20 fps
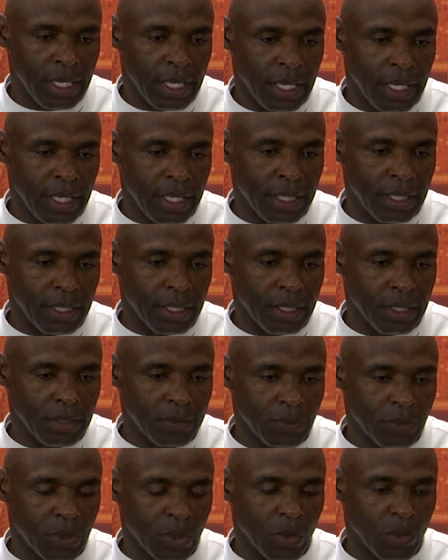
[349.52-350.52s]
and uh,
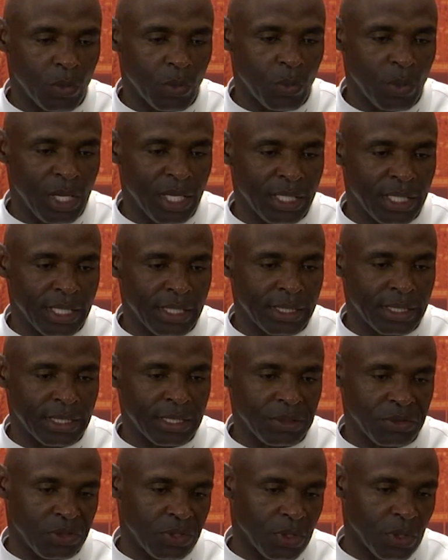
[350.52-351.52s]
so it, it's
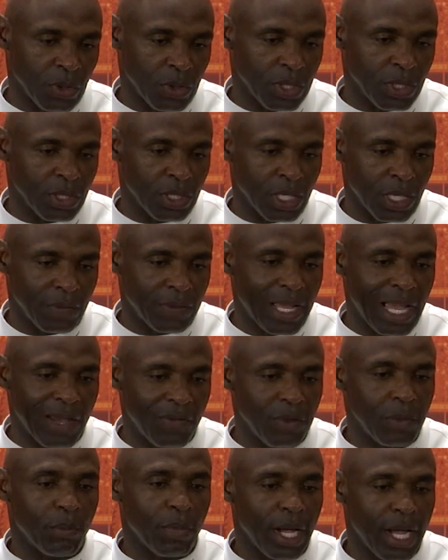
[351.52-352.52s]
you know you love to
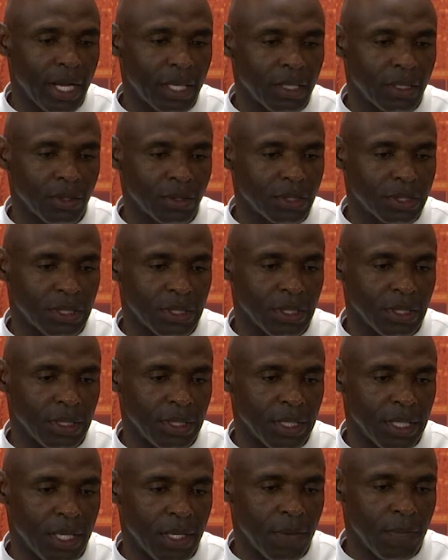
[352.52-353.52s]
have him back because
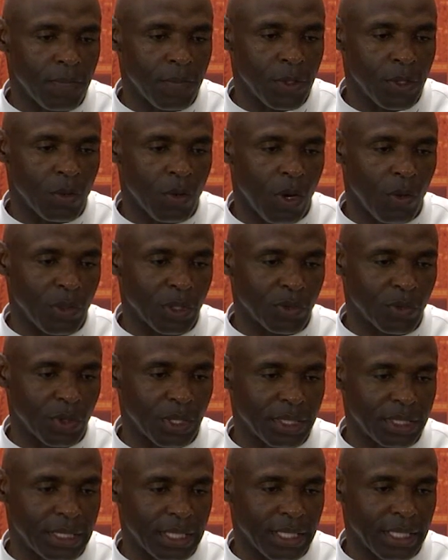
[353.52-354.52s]
the uh, you always want
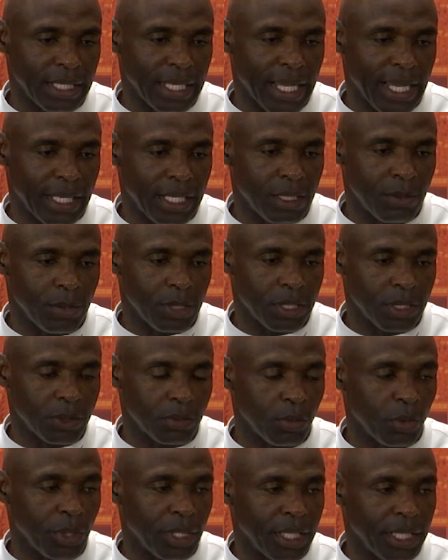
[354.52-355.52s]
to see a guy come in the
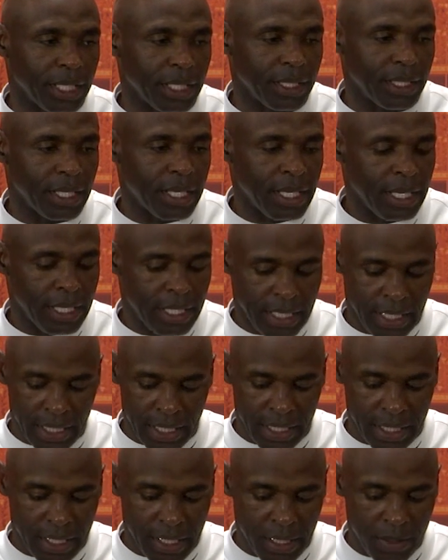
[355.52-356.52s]
spring and
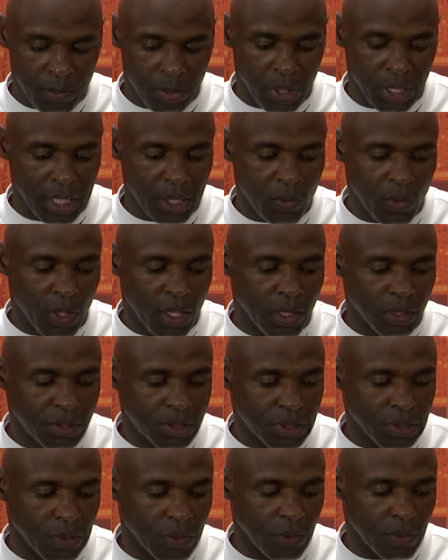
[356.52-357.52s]
and and play well.
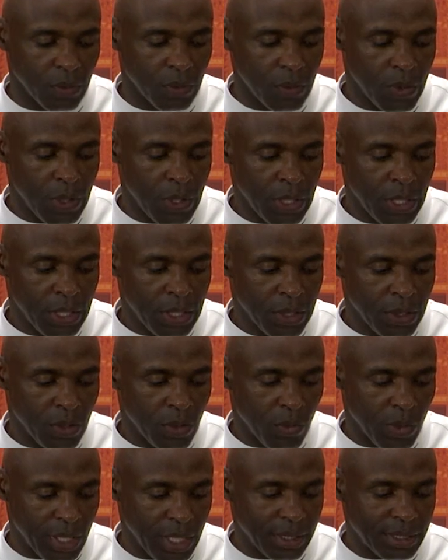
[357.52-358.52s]
So you know
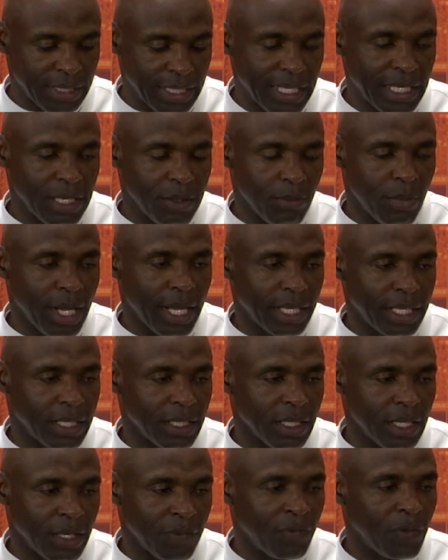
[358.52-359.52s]
with us getting him back
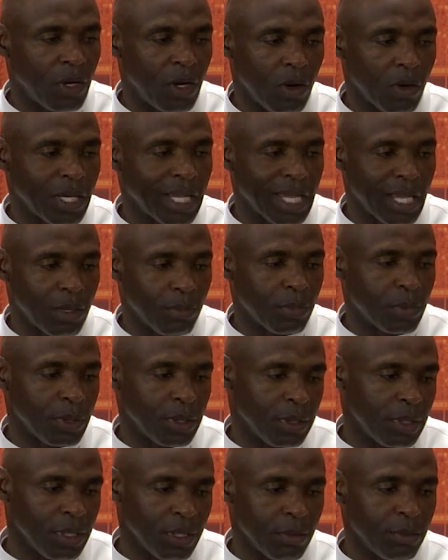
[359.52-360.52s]
in at fall camp,
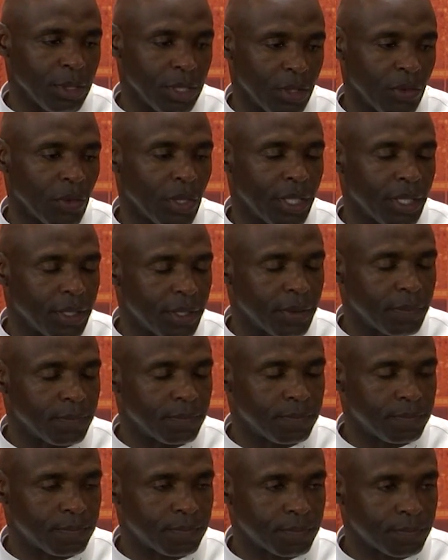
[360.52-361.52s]
it, it'd be great.
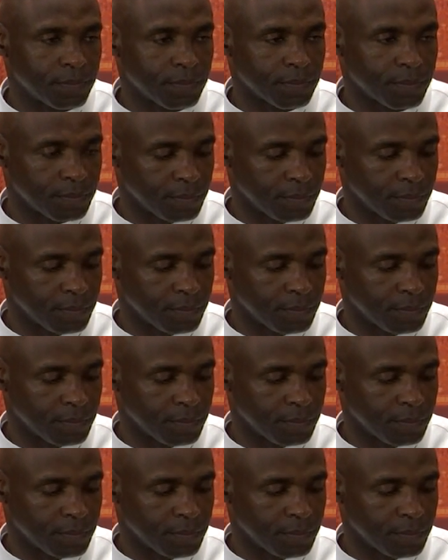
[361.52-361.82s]
Do